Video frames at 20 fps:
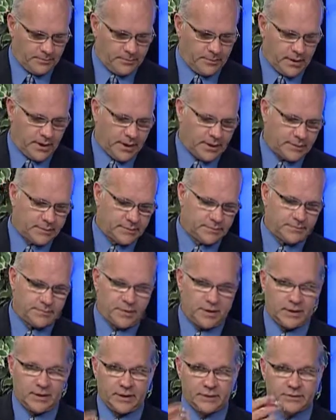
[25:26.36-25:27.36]
but
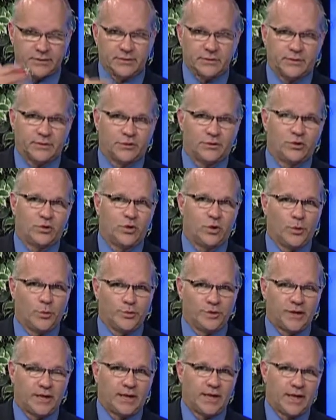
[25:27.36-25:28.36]
because of the
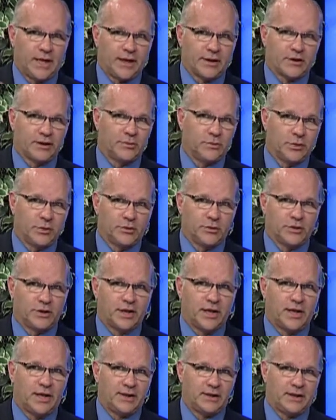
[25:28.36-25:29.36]
tubes, he can't
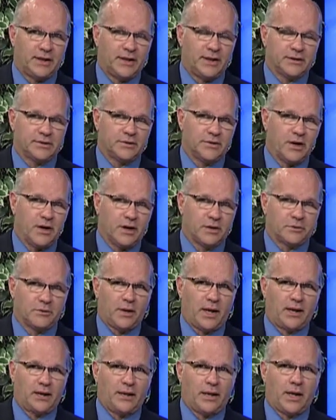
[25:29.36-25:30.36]
communicate, he can't talk
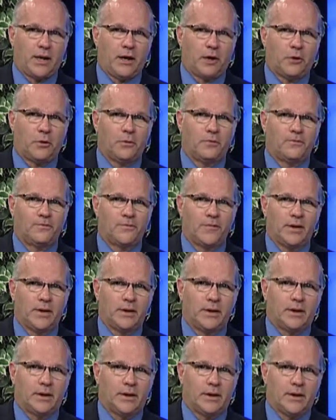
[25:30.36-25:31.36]
right now,
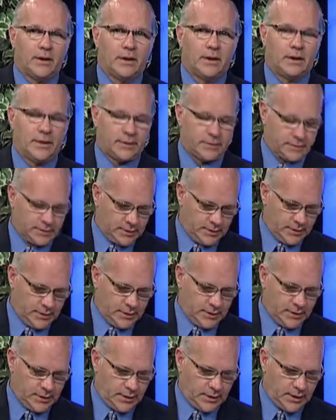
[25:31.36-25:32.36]
uh,
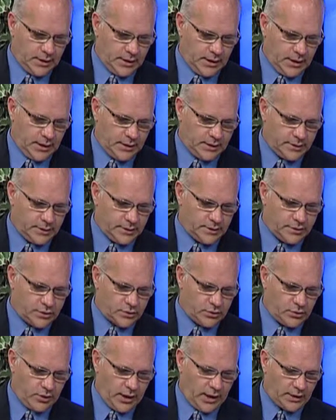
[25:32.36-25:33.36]
and is
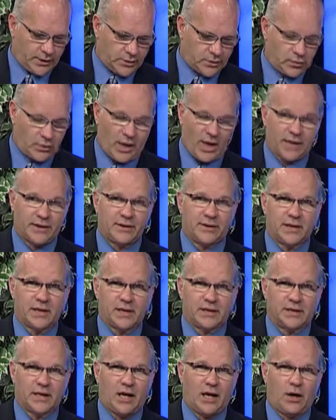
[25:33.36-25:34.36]
trying to write
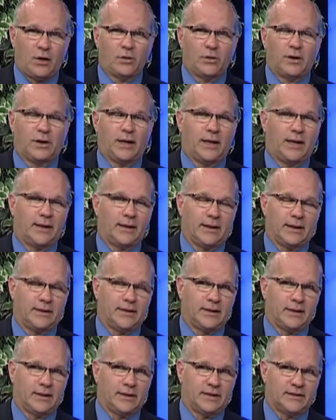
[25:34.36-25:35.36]
things out. I, I,
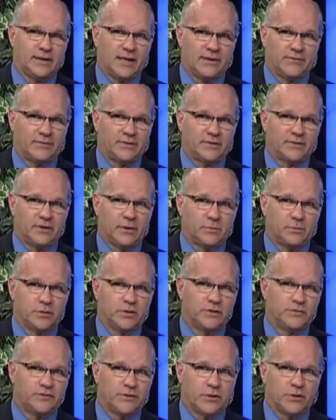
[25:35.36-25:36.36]
think he's having some
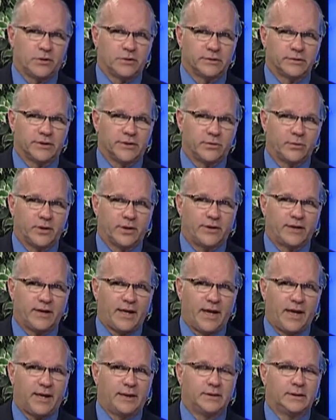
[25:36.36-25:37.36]
difficulty with
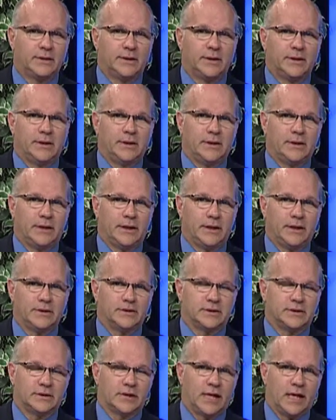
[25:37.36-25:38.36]
that, uh,
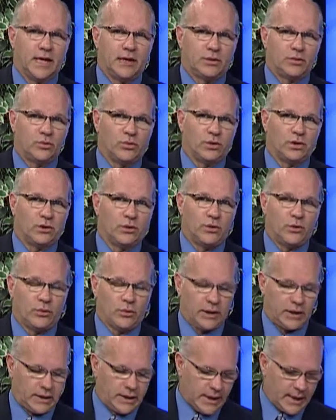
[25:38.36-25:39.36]
just kind of
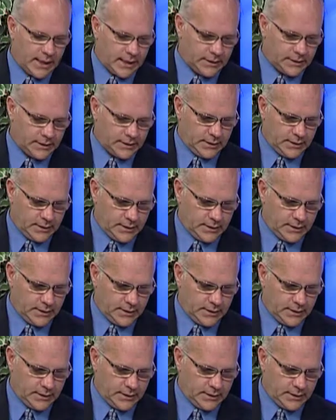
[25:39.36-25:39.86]
relearning that.